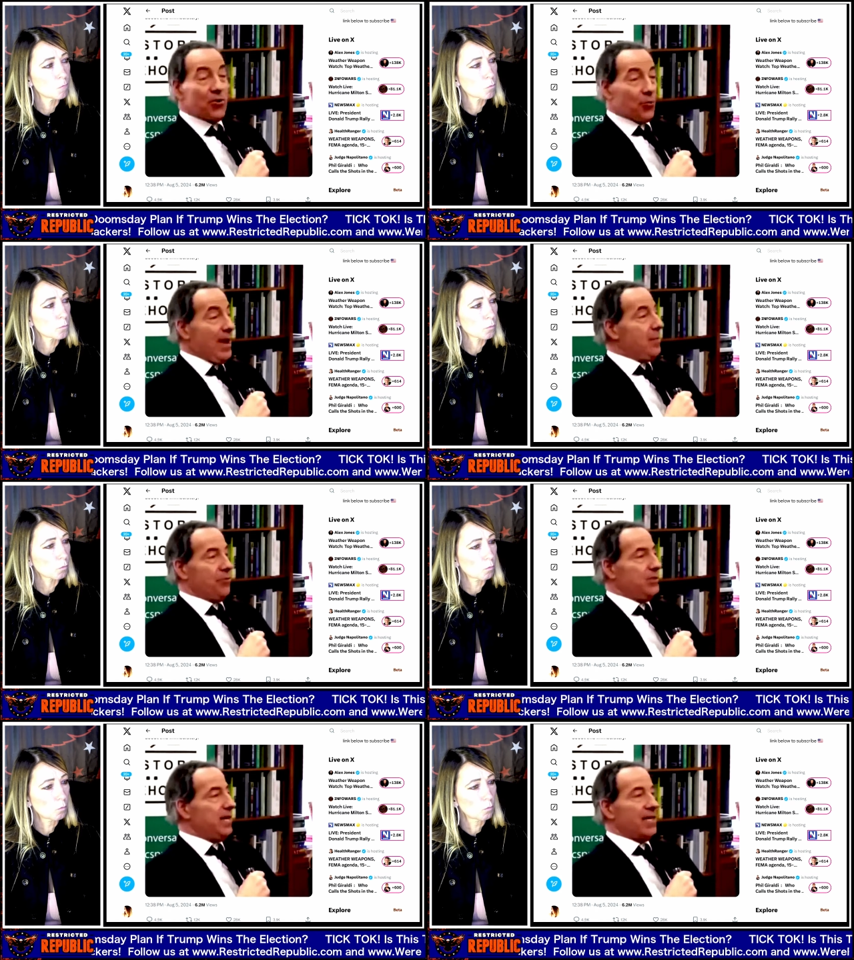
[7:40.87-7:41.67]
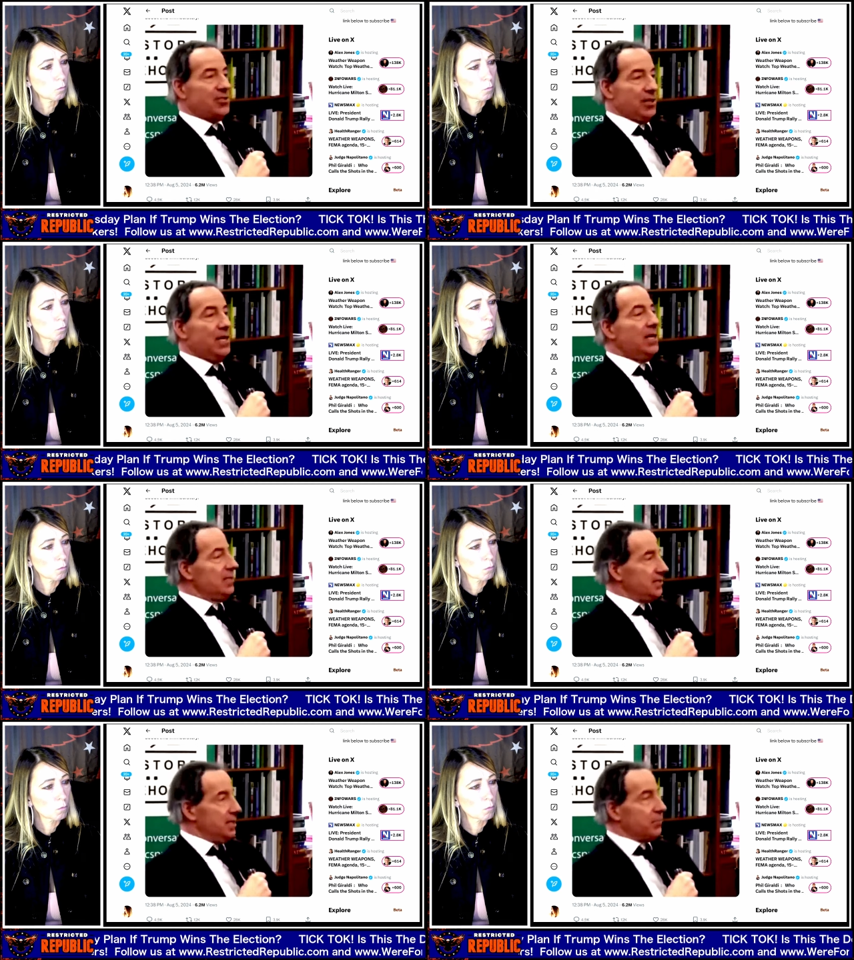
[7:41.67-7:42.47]
Speaker 1: great protection,
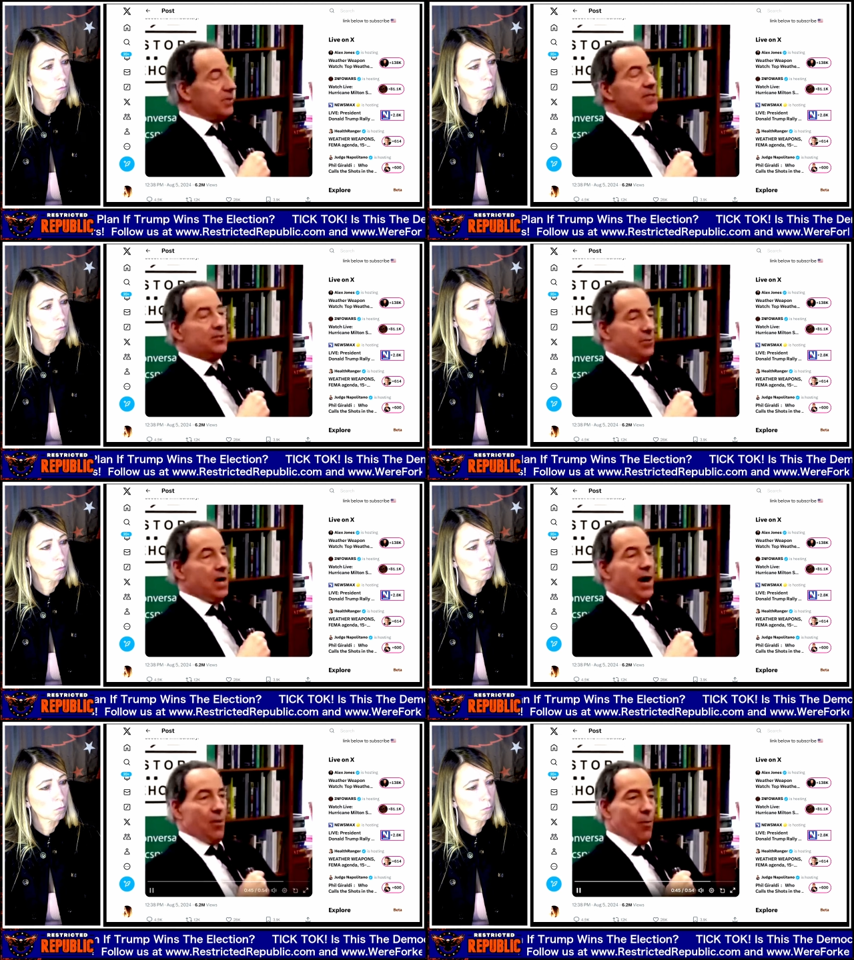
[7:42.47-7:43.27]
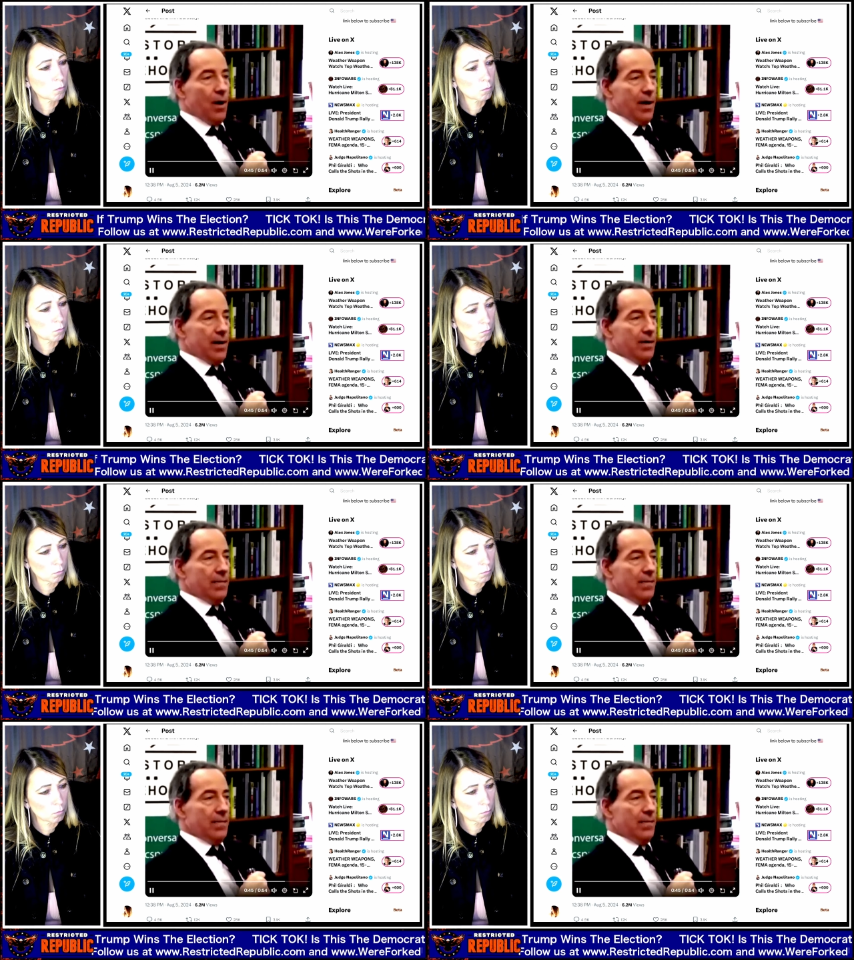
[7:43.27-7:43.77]
simply do not want